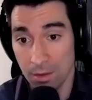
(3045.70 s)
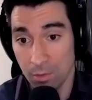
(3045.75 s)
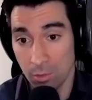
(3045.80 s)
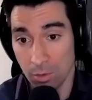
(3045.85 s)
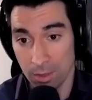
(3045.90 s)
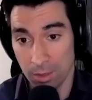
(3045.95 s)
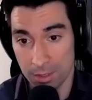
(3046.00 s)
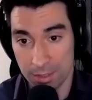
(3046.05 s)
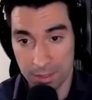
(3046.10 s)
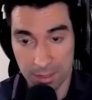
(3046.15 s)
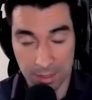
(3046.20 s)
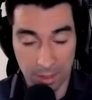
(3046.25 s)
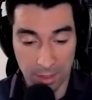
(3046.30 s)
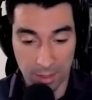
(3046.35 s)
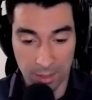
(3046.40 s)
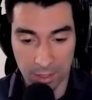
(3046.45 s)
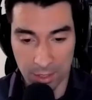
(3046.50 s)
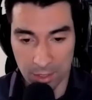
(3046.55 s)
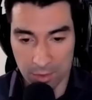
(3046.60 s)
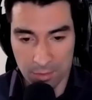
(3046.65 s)
where it's
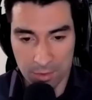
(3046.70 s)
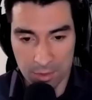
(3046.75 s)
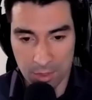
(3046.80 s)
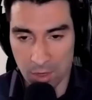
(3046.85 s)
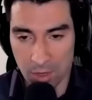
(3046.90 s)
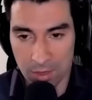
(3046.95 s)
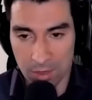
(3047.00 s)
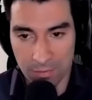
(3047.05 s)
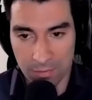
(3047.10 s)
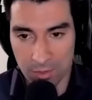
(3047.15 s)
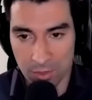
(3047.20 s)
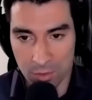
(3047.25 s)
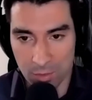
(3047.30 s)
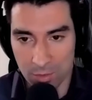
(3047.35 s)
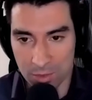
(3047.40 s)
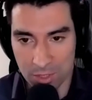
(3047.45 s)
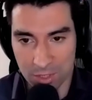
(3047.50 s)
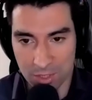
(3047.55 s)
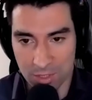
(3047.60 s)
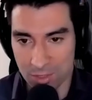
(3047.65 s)
you know all you have to
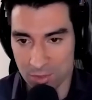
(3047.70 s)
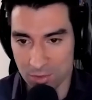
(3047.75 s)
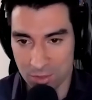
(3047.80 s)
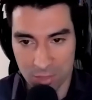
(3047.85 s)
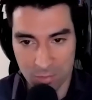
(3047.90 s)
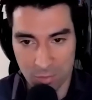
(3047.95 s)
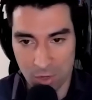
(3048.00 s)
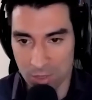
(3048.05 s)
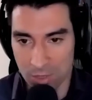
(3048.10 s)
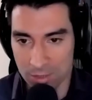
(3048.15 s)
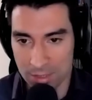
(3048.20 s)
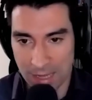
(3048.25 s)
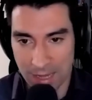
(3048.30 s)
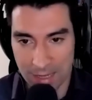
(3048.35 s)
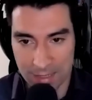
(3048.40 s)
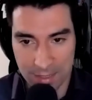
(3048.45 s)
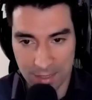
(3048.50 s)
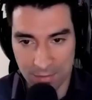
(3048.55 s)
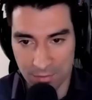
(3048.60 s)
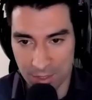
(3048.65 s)
do is just small
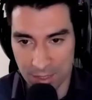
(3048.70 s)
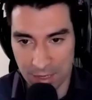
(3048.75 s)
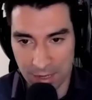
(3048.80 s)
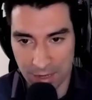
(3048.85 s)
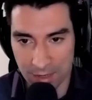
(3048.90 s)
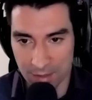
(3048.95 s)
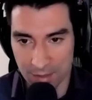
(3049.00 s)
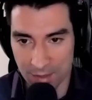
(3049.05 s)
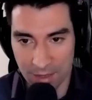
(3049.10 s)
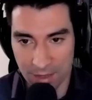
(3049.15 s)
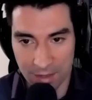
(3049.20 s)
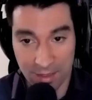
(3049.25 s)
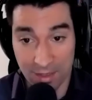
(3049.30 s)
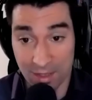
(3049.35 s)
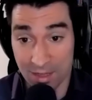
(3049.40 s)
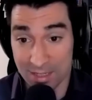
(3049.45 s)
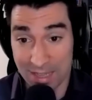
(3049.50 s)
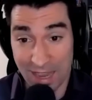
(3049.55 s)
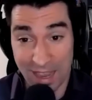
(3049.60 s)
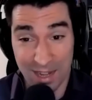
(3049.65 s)
tasks every day and
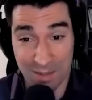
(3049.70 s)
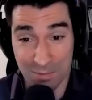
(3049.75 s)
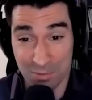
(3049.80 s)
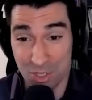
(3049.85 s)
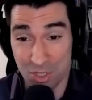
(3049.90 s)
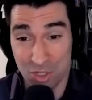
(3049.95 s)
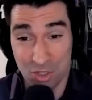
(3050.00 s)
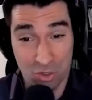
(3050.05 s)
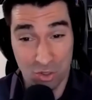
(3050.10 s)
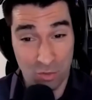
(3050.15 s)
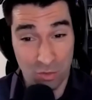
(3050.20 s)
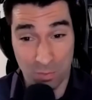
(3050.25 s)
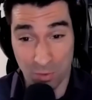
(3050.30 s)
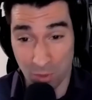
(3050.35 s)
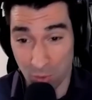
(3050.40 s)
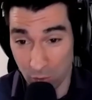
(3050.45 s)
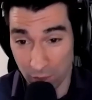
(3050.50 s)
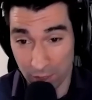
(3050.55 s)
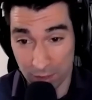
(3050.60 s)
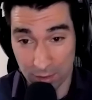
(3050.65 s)
things add up super
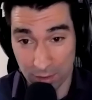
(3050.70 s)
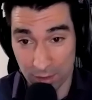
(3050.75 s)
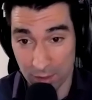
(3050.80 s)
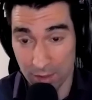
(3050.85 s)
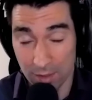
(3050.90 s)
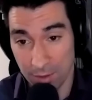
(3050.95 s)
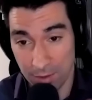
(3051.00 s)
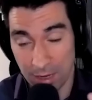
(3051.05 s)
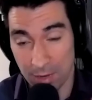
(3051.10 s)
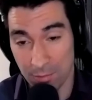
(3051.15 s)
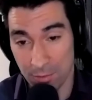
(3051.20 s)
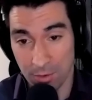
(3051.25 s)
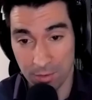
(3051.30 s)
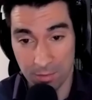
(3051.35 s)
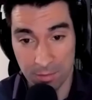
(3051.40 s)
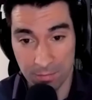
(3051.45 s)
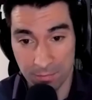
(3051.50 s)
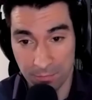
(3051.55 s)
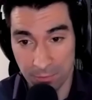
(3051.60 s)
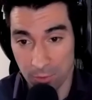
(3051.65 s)
quickly I wrote
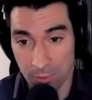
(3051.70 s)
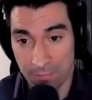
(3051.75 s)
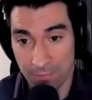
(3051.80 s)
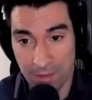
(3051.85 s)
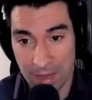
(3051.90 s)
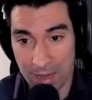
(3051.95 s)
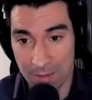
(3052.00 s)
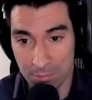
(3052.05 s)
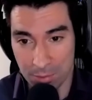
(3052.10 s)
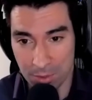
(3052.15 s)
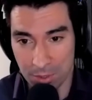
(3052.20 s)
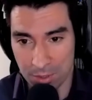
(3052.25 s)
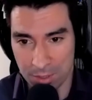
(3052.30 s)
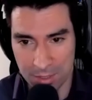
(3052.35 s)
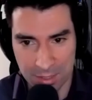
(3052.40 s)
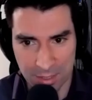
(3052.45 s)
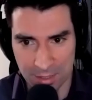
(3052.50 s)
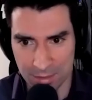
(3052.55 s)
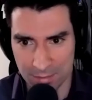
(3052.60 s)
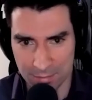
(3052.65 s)
four, five
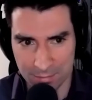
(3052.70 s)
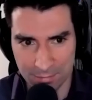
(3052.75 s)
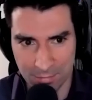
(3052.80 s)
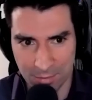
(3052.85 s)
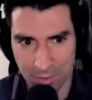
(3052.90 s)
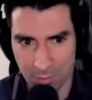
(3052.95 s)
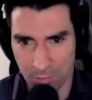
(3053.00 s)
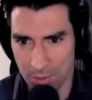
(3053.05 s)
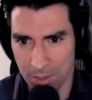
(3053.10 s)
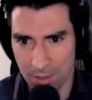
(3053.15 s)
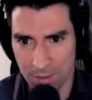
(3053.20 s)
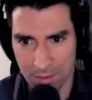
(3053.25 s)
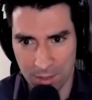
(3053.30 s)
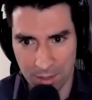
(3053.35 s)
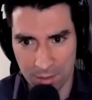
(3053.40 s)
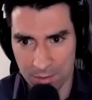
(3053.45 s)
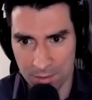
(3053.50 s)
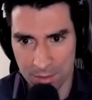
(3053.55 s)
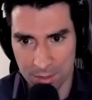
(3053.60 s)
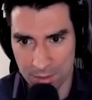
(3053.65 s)
books in three
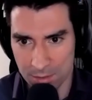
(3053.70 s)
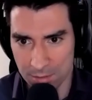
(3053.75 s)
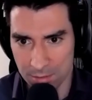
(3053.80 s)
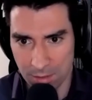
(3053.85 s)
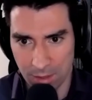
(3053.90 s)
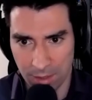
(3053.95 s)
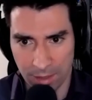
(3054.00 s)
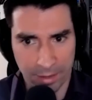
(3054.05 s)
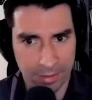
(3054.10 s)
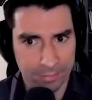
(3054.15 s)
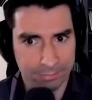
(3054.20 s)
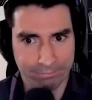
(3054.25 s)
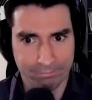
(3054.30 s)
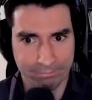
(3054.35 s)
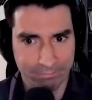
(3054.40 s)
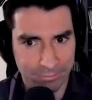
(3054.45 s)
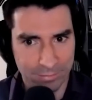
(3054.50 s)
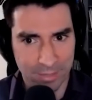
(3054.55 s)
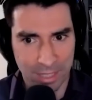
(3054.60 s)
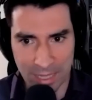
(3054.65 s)
years, and
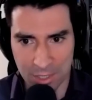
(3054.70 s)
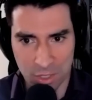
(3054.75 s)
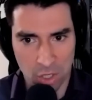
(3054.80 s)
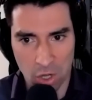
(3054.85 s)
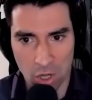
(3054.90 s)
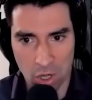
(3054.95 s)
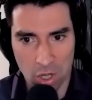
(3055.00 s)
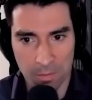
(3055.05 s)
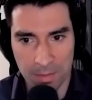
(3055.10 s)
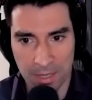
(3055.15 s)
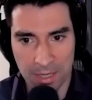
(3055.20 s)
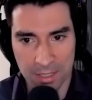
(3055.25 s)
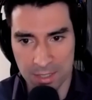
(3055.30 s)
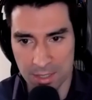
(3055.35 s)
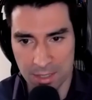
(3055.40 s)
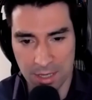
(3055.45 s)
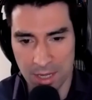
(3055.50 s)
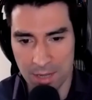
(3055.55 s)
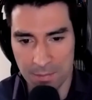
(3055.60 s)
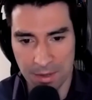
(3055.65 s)
that's all because
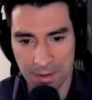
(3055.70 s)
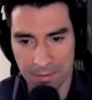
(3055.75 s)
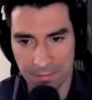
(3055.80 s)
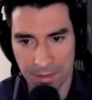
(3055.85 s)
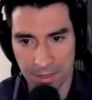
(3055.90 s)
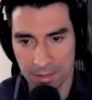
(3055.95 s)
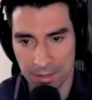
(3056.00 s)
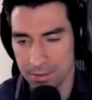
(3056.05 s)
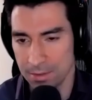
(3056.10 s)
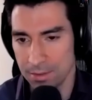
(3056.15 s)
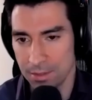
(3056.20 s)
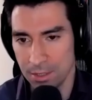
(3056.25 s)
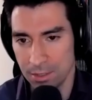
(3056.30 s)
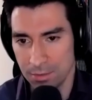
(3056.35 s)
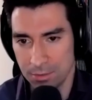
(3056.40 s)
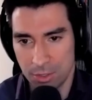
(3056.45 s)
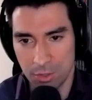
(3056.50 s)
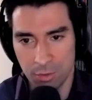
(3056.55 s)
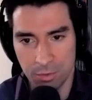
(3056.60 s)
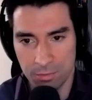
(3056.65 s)
of the compound effect. You
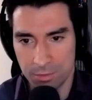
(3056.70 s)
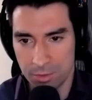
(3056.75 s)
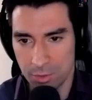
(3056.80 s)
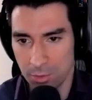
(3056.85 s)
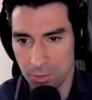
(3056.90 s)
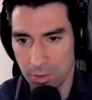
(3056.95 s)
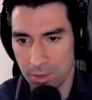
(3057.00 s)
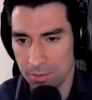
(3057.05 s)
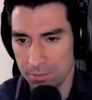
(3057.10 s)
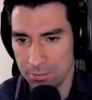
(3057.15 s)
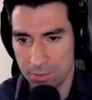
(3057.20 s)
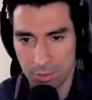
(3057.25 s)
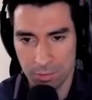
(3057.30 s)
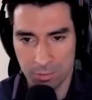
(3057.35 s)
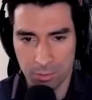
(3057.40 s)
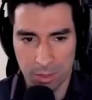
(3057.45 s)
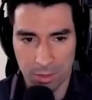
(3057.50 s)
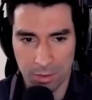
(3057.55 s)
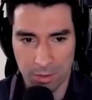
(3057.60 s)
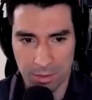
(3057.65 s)
know, two, 200,
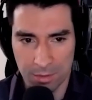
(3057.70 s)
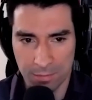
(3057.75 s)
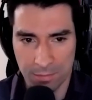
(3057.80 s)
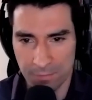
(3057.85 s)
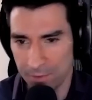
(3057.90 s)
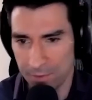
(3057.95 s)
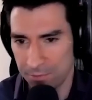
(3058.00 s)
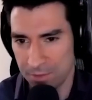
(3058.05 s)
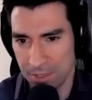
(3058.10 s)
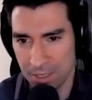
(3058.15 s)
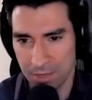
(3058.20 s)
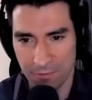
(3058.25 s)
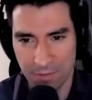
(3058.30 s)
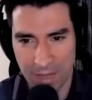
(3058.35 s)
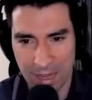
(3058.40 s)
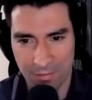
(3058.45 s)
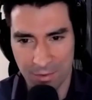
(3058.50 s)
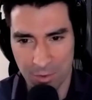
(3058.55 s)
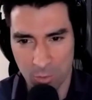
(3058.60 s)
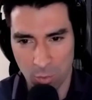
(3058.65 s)
250 to
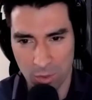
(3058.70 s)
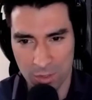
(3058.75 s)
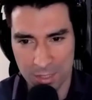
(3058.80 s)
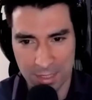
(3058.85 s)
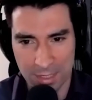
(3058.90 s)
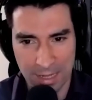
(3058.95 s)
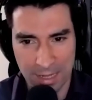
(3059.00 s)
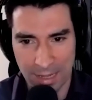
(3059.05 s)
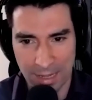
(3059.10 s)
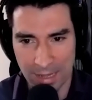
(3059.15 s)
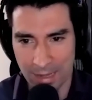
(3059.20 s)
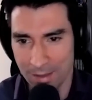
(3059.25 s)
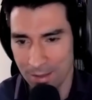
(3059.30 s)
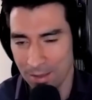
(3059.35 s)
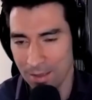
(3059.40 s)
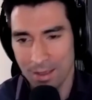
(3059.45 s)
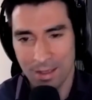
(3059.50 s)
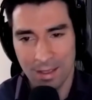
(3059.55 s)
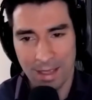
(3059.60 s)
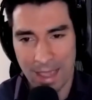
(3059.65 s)
500 words a day
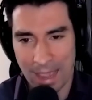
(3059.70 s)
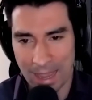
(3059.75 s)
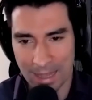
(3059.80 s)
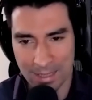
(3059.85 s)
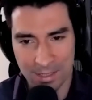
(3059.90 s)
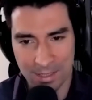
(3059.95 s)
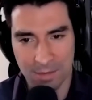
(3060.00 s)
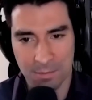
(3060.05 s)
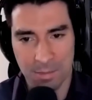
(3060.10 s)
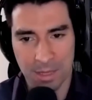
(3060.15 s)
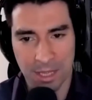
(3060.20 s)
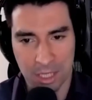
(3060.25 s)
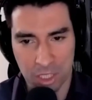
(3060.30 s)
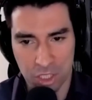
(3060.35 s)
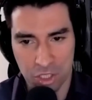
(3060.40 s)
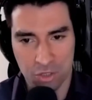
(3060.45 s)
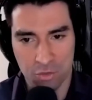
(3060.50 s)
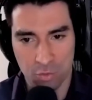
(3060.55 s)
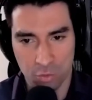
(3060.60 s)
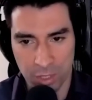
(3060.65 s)
adds up
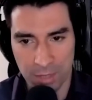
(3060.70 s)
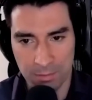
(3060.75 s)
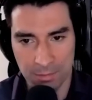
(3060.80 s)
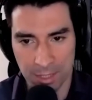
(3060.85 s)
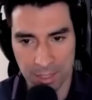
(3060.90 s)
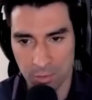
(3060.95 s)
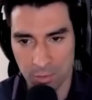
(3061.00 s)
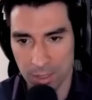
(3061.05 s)
extremely